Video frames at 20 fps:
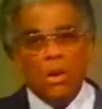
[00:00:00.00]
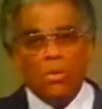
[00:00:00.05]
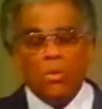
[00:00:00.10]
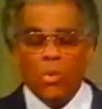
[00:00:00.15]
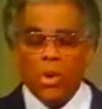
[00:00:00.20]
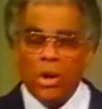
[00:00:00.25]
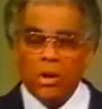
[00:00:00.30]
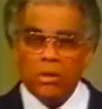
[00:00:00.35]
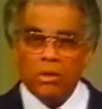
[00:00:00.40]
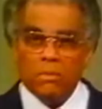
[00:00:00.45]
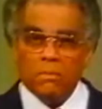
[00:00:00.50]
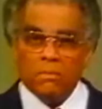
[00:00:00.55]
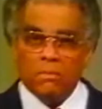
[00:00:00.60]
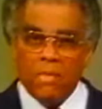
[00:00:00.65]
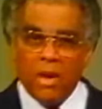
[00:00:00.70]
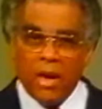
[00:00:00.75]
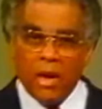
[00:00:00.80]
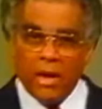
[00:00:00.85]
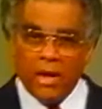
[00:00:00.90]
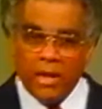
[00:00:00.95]
Well,
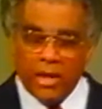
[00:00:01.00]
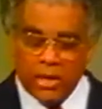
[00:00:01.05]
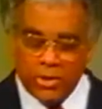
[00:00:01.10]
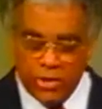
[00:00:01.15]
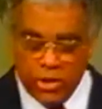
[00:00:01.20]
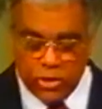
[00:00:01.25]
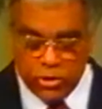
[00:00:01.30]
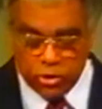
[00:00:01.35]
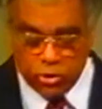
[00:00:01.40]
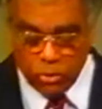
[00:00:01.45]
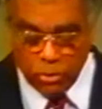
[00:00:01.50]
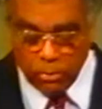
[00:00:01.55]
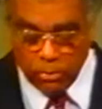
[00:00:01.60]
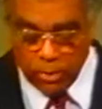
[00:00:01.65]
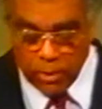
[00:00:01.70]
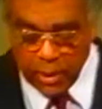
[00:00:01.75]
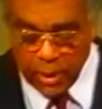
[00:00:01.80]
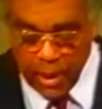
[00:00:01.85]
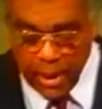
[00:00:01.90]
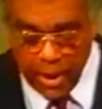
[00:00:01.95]
my initial
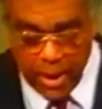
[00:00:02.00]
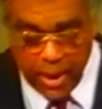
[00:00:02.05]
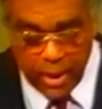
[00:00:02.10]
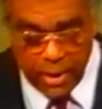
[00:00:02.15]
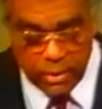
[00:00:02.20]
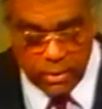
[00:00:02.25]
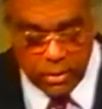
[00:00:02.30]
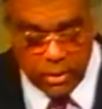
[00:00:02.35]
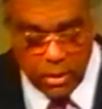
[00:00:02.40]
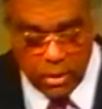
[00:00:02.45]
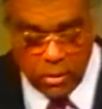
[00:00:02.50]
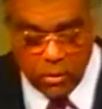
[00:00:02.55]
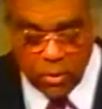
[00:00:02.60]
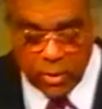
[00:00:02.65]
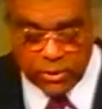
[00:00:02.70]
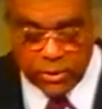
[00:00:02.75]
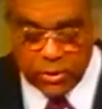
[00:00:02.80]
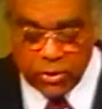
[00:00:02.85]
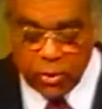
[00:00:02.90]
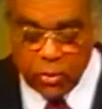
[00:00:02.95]
plan
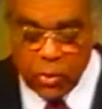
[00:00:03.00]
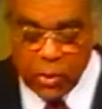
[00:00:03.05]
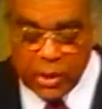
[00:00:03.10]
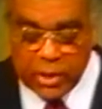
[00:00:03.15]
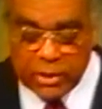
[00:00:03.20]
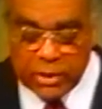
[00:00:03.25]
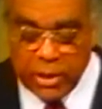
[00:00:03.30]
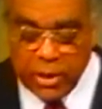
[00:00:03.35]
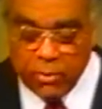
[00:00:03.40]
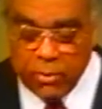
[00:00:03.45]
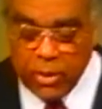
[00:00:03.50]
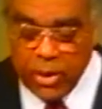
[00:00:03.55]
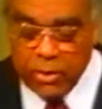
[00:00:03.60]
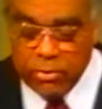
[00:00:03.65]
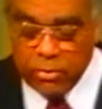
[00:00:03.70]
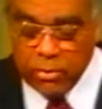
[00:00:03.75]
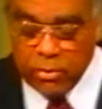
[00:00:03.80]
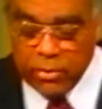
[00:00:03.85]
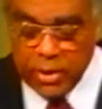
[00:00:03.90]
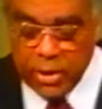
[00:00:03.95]
was to quickly
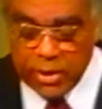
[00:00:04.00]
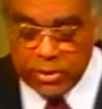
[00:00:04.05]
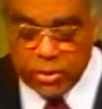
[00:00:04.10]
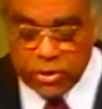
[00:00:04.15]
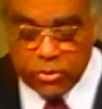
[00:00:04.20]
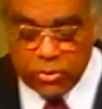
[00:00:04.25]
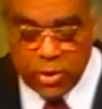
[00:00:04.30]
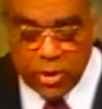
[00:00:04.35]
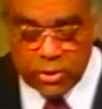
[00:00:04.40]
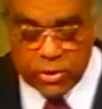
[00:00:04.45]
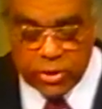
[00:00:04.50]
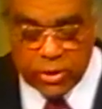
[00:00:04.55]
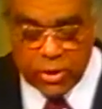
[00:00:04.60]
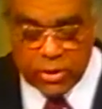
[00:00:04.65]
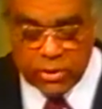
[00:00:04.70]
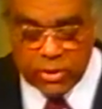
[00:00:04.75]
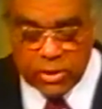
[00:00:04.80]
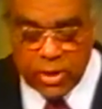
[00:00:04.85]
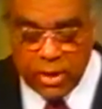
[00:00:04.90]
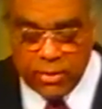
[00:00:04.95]
read through the
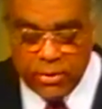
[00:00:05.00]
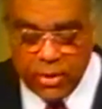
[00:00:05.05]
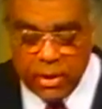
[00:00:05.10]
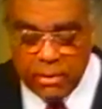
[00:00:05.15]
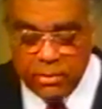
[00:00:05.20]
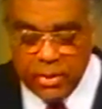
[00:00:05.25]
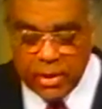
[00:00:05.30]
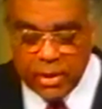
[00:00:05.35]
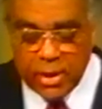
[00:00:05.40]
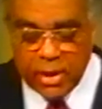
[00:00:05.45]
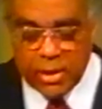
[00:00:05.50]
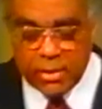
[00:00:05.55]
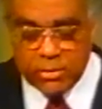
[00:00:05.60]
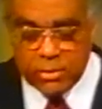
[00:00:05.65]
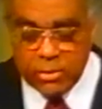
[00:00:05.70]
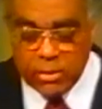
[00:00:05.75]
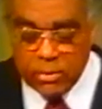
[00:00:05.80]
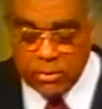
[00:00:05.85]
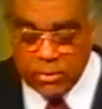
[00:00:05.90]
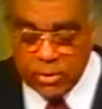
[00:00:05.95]
instructions and then begin
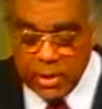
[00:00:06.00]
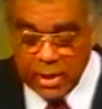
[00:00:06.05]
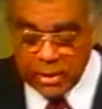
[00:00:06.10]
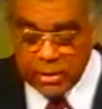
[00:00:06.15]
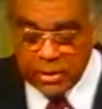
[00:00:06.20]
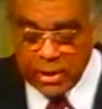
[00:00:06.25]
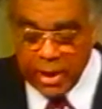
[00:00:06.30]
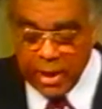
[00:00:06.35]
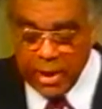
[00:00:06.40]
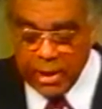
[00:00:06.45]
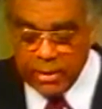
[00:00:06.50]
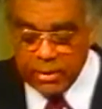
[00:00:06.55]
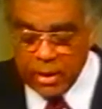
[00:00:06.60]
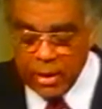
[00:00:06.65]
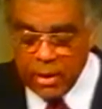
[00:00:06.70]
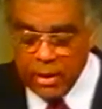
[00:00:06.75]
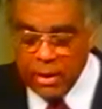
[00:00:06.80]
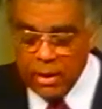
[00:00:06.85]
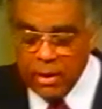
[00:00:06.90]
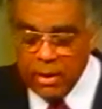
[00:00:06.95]
to dictate
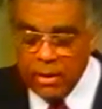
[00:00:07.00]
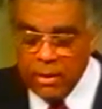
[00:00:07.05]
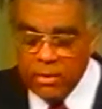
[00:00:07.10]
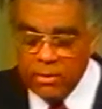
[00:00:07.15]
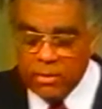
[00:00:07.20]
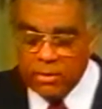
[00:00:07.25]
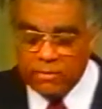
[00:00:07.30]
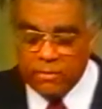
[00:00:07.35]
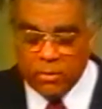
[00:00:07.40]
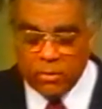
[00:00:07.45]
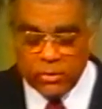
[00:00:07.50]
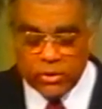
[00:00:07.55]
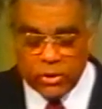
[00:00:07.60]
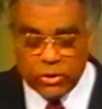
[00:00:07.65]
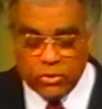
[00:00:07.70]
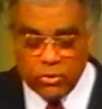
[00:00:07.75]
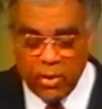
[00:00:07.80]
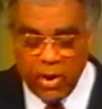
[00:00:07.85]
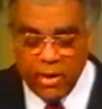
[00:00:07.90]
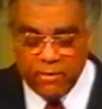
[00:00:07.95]
the
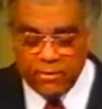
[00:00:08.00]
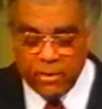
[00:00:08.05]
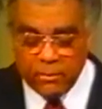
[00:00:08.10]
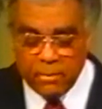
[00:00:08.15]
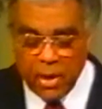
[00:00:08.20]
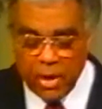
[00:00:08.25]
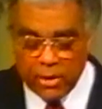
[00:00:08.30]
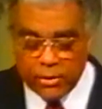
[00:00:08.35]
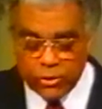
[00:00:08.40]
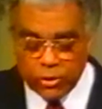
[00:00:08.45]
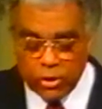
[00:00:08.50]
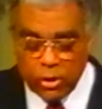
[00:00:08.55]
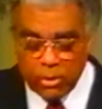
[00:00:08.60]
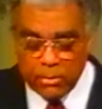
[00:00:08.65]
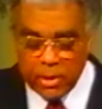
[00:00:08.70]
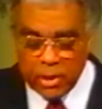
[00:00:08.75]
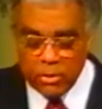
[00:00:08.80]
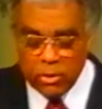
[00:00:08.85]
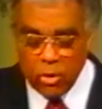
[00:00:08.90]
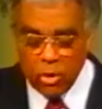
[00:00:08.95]
first draft of my
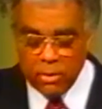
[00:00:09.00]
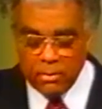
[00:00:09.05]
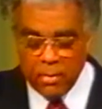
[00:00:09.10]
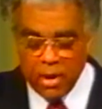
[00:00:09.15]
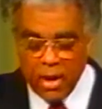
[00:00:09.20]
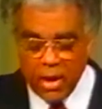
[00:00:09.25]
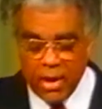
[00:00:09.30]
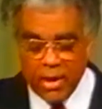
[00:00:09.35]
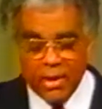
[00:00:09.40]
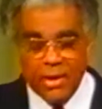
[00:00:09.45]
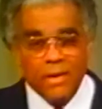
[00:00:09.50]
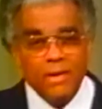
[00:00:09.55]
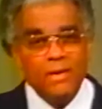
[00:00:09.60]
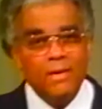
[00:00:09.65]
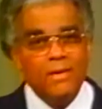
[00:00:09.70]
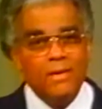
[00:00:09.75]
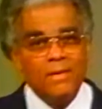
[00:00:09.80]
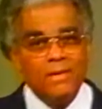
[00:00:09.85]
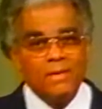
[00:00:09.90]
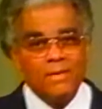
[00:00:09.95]
sermon on my
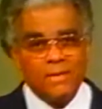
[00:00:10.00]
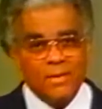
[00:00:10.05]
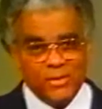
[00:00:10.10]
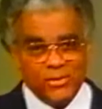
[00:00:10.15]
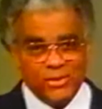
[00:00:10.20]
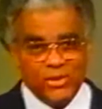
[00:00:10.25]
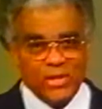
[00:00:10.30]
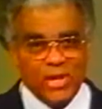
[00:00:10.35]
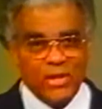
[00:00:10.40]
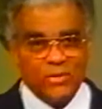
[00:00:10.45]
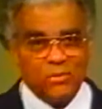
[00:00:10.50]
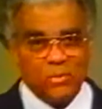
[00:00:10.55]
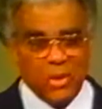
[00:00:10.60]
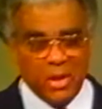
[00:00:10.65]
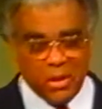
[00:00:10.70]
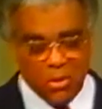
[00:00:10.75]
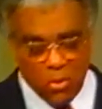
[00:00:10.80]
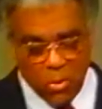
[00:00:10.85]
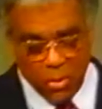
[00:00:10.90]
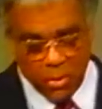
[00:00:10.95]
cassette
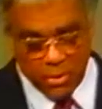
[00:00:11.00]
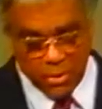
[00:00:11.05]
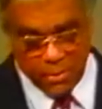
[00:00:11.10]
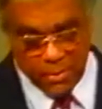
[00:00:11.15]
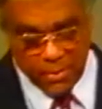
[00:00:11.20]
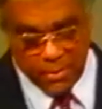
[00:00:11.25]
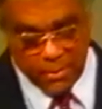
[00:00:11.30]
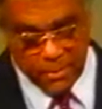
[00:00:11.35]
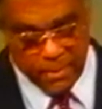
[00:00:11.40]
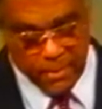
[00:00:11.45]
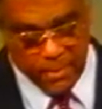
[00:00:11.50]
recorder.